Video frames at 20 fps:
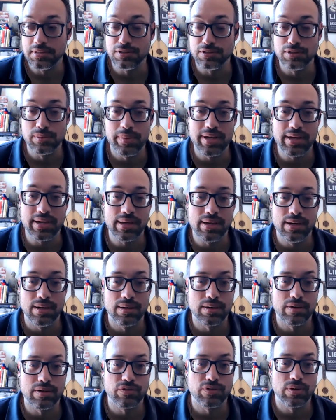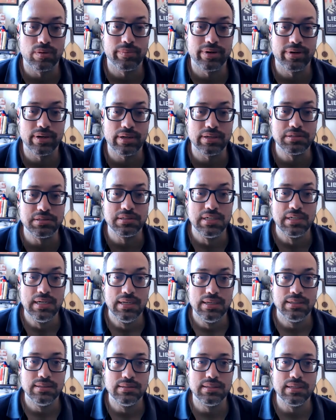is also making it harder for Americans
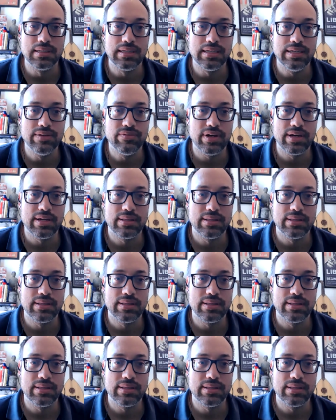to leave.